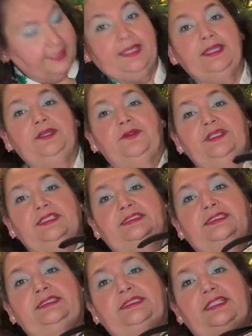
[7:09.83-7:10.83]
Here is
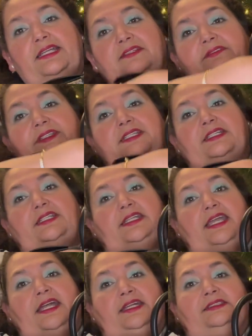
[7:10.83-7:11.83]
this side of it. It
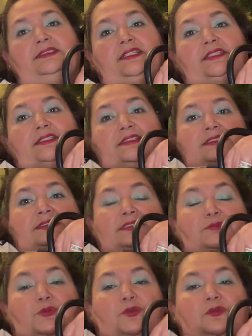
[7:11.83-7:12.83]
has a
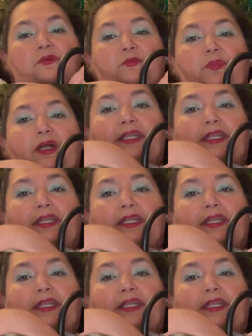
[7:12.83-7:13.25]
zipper, and